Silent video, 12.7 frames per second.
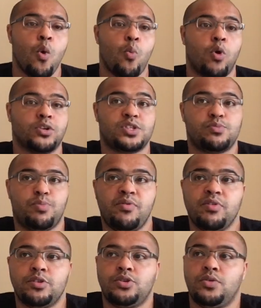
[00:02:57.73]
what
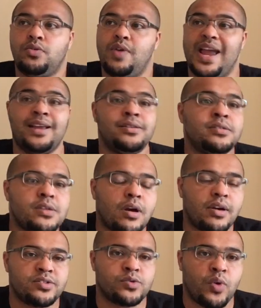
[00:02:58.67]
spiritual
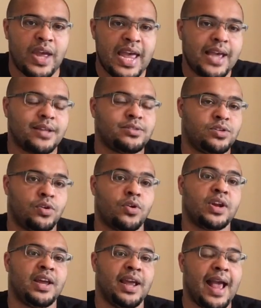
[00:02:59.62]
insights or hits you're
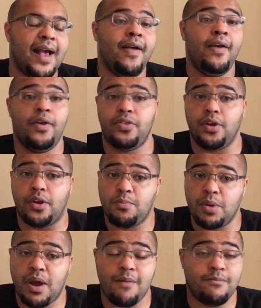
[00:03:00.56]
going to get that could
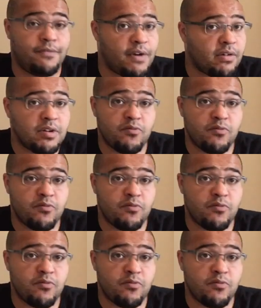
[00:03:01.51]
become very